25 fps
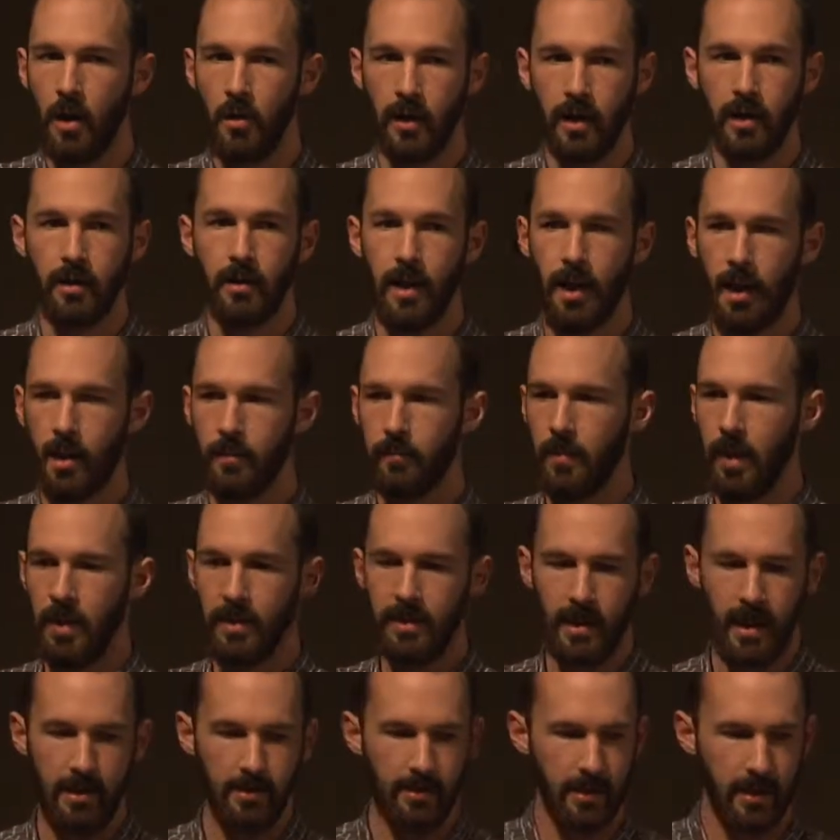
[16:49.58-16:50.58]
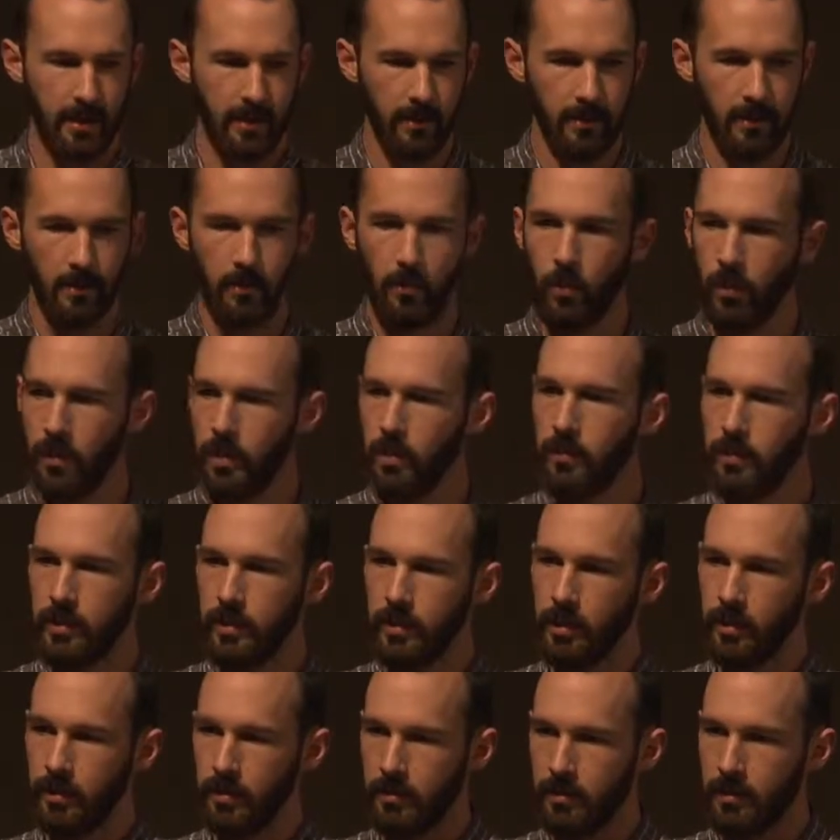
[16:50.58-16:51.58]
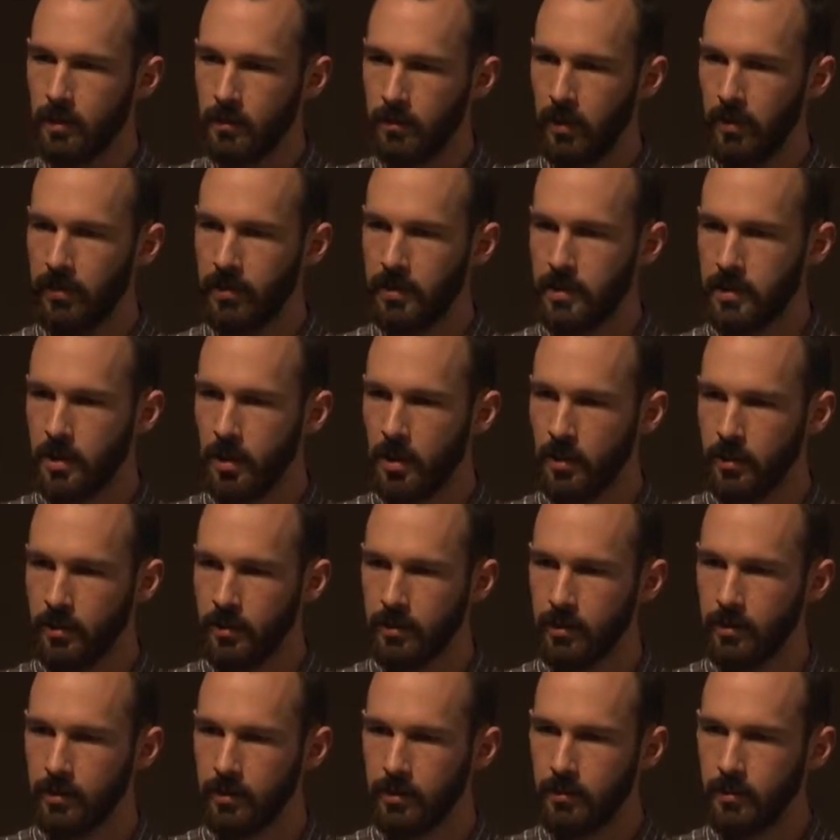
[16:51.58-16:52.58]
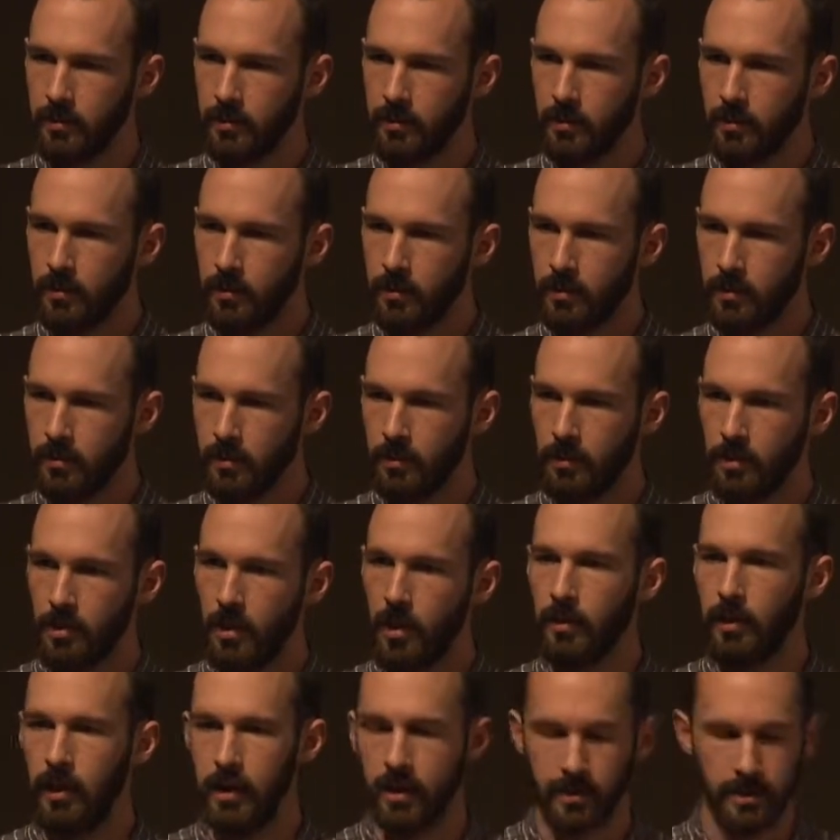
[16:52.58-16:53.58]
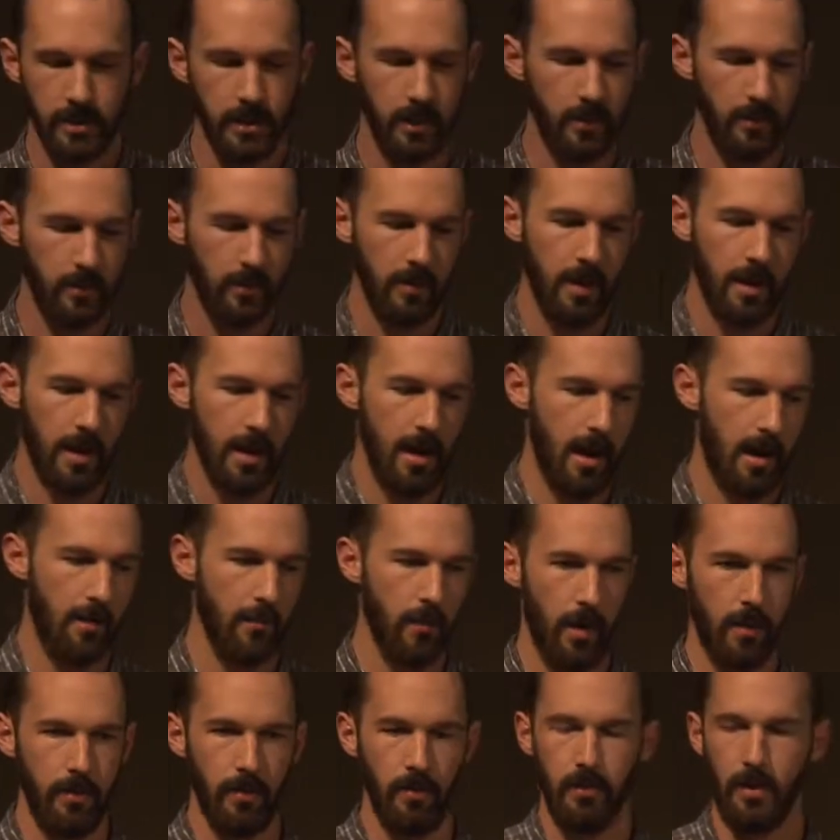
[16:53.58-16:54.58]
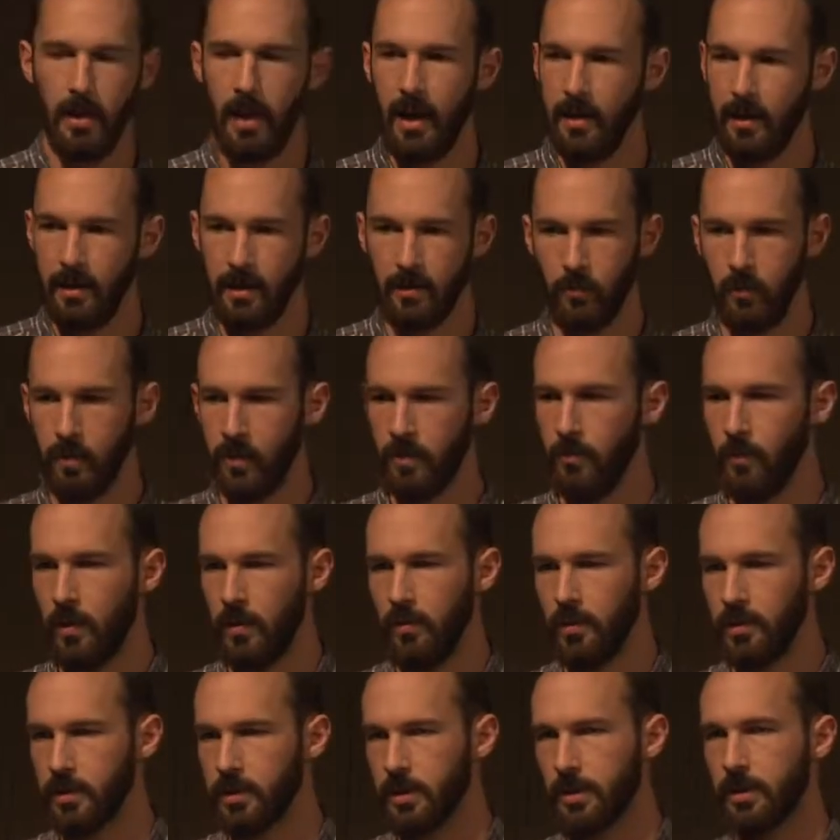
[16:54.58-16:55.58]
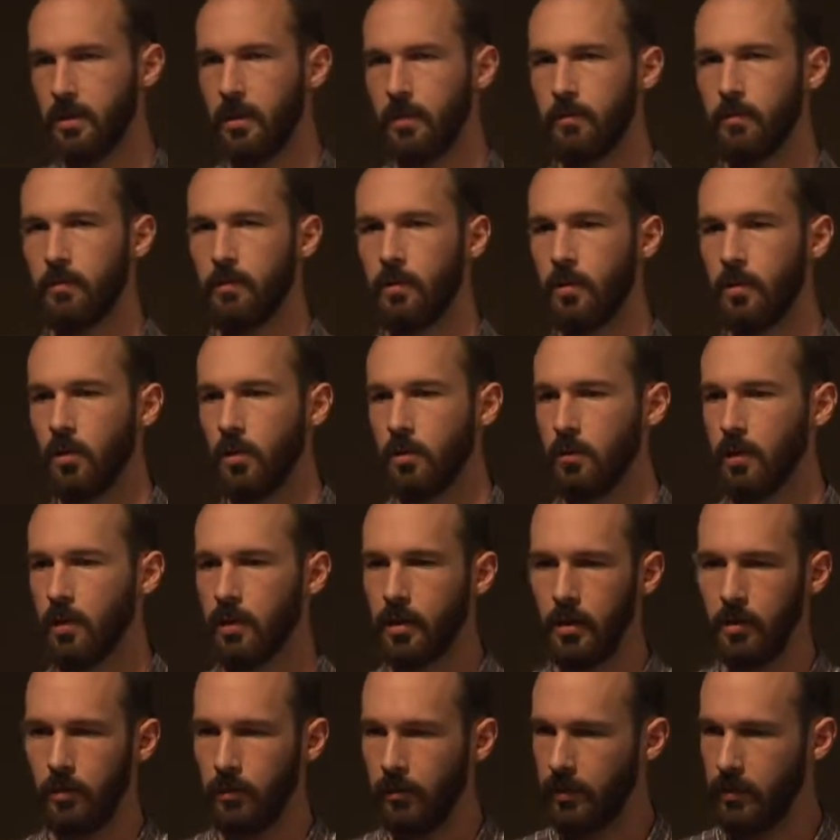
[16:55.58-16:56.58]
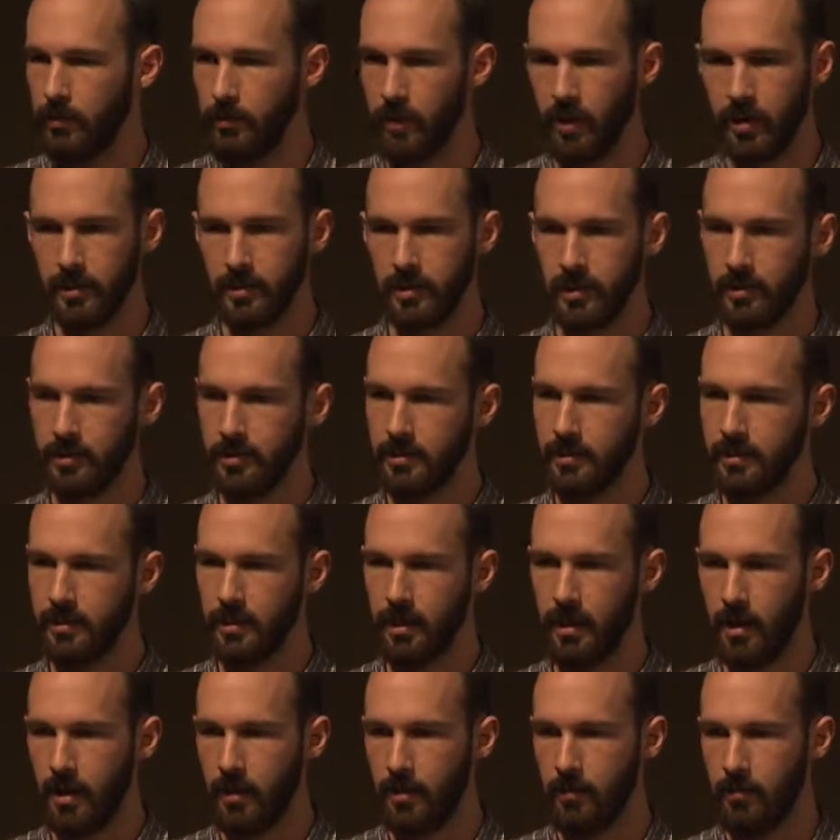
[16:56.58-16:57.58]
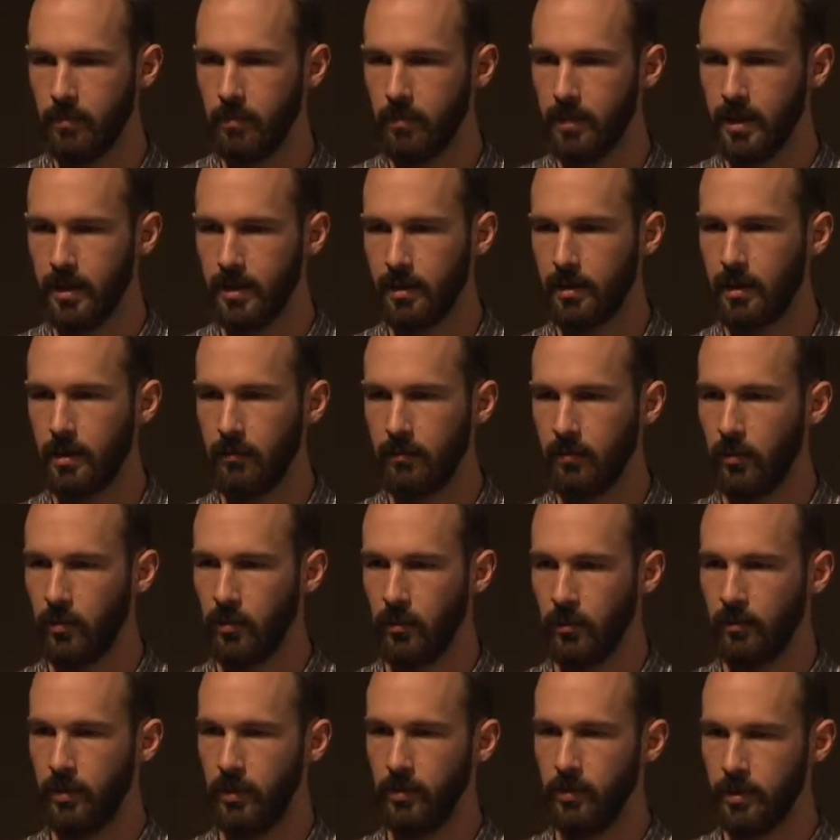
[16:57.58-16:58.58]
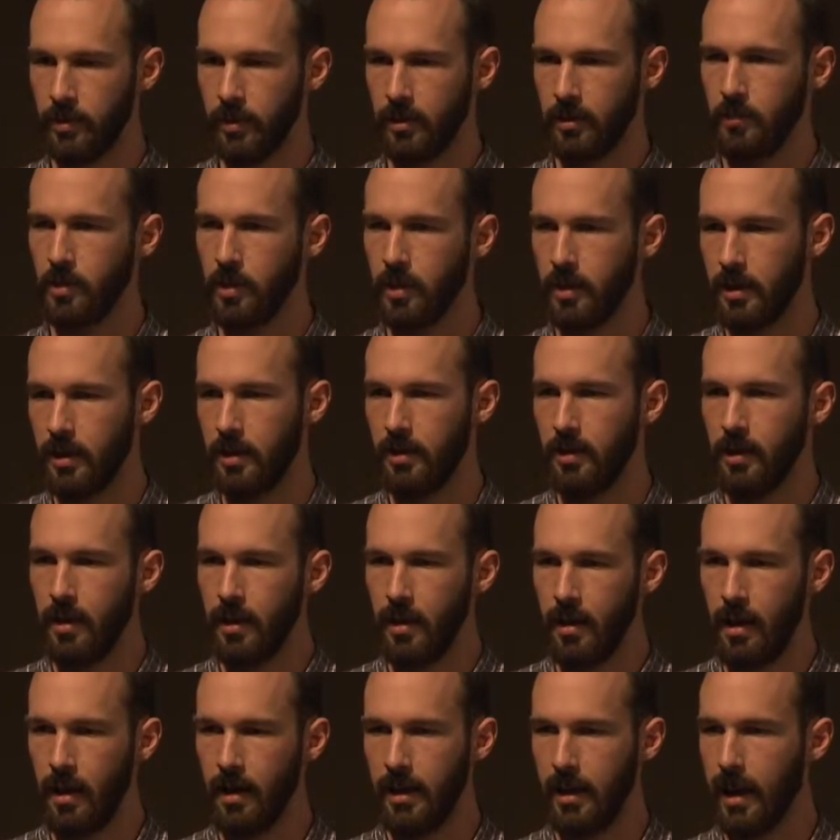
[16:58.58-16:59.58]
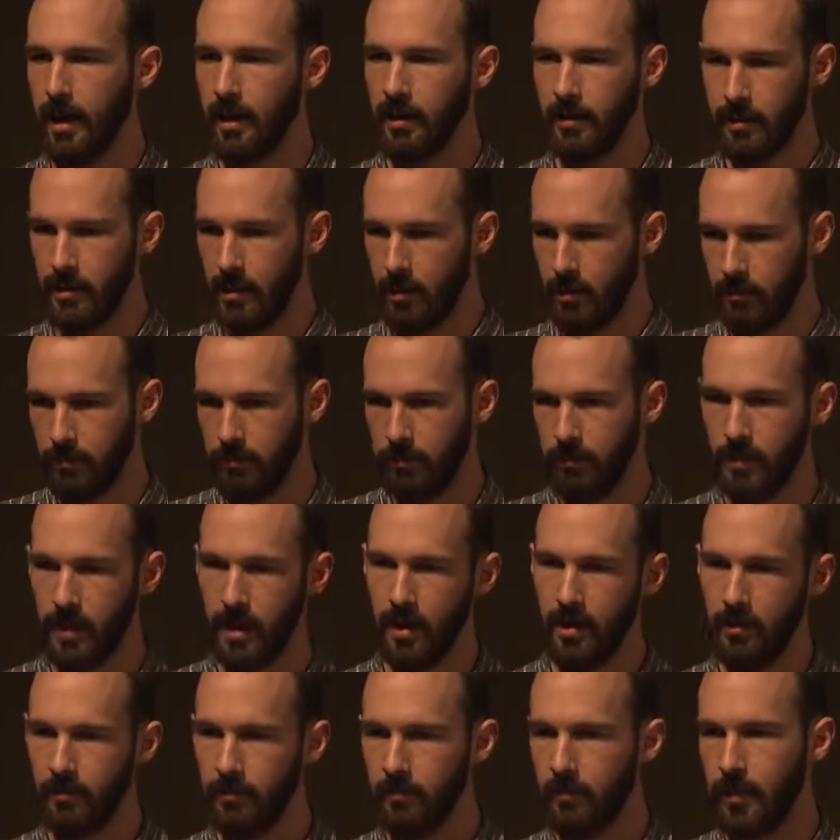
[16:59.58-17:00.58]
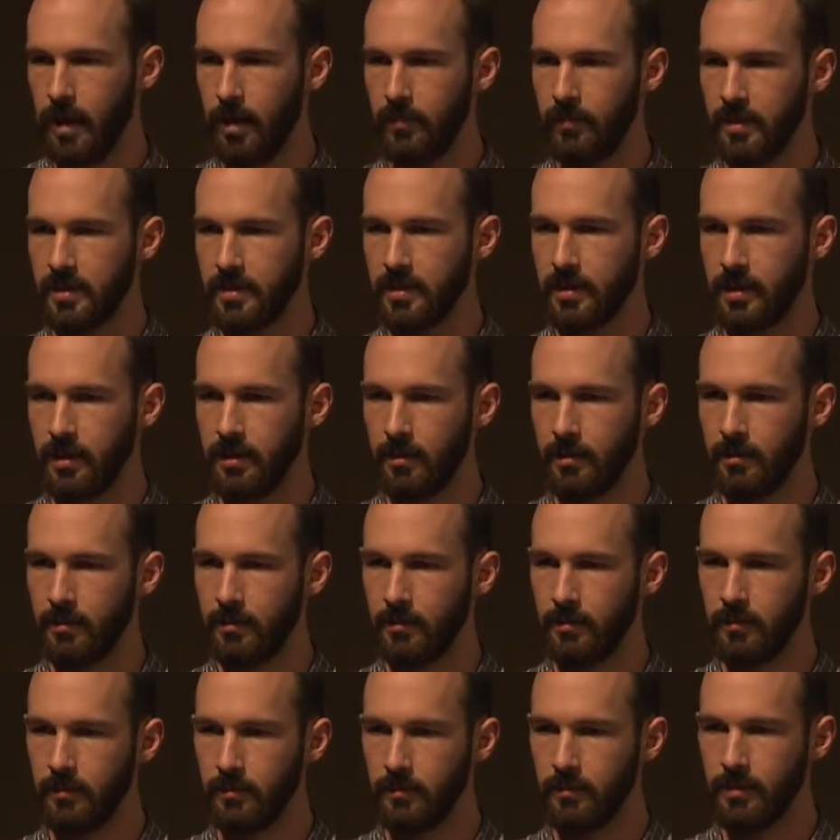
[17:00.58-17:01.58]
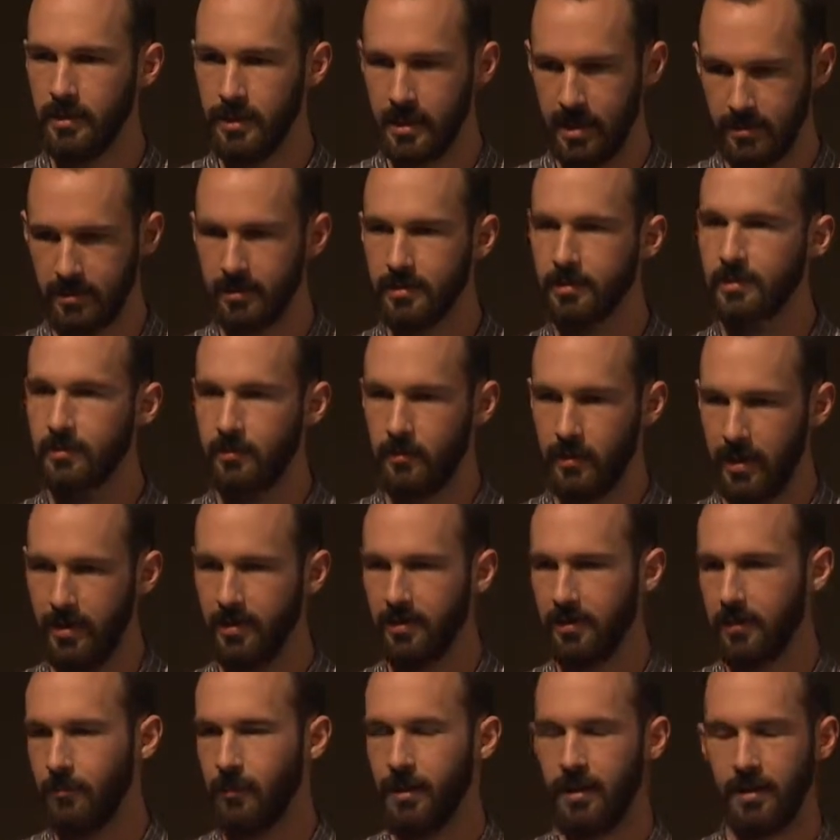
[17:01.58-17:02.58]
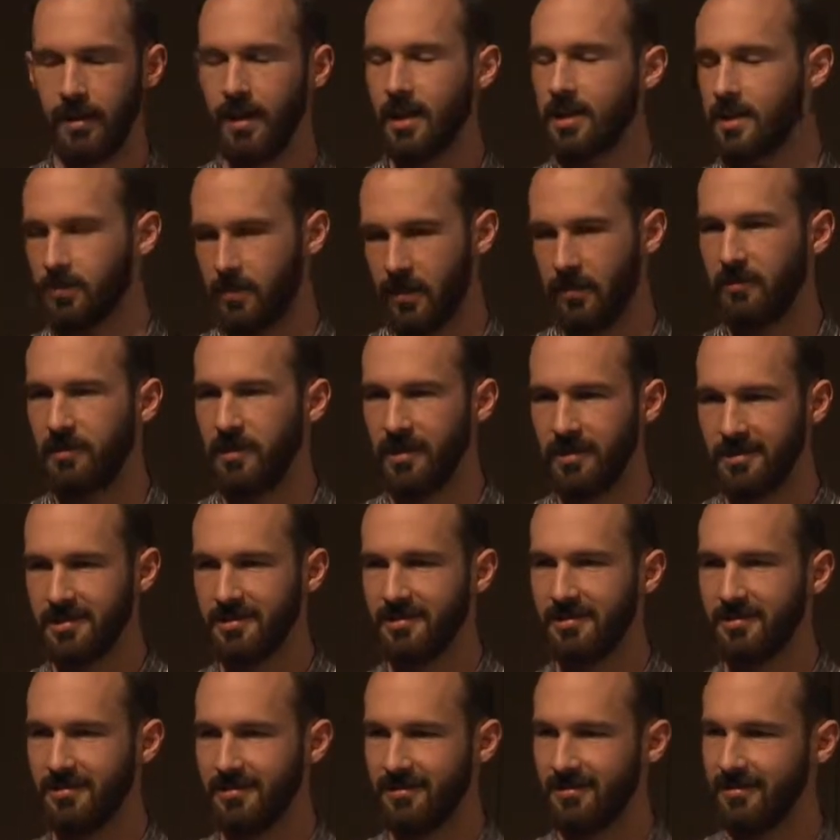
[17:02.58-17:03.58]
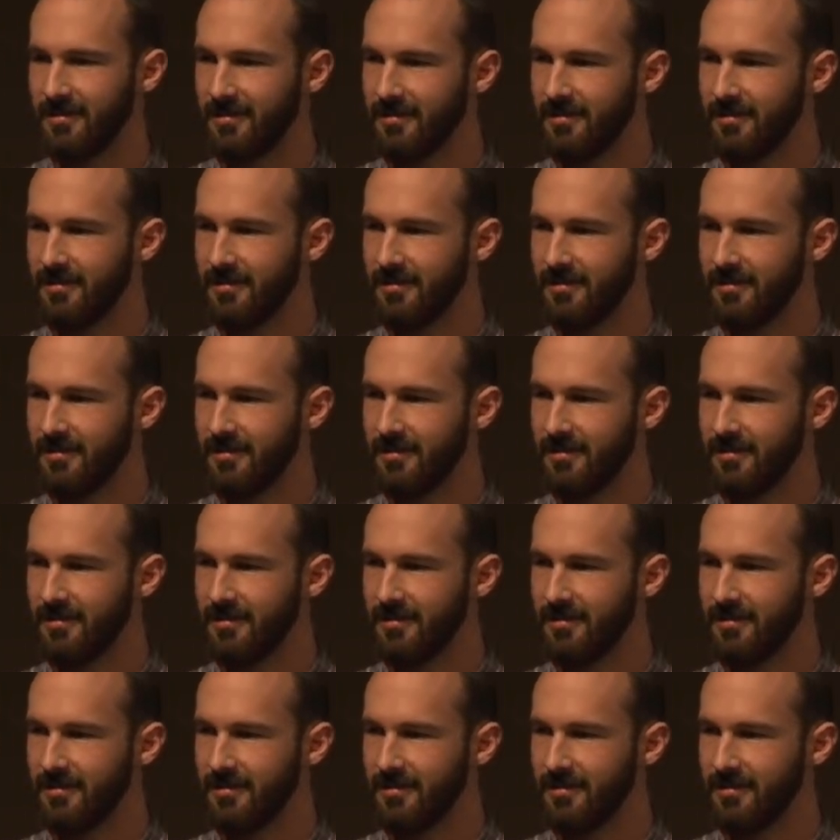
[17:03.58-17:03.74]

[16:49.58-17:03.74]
okay. Um, I, I, think were you in the, the previous talk? No. Okay. So um, I, we, we would just go through the normal code review process, um, get it up for review with the community, and I can help, um, obviously. Okay, I'll, I'll yes, we can, we can catch up after this. Thanks.